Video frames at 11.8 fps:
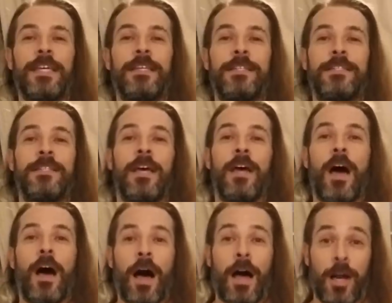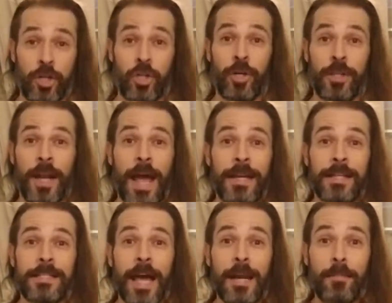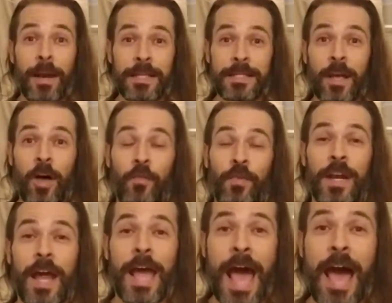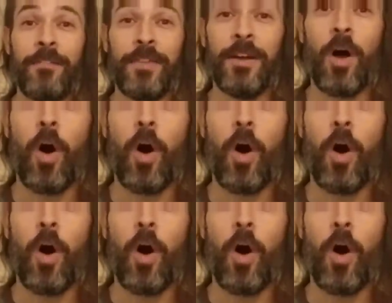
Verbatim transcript: is a shirt that I designed myself, and I have it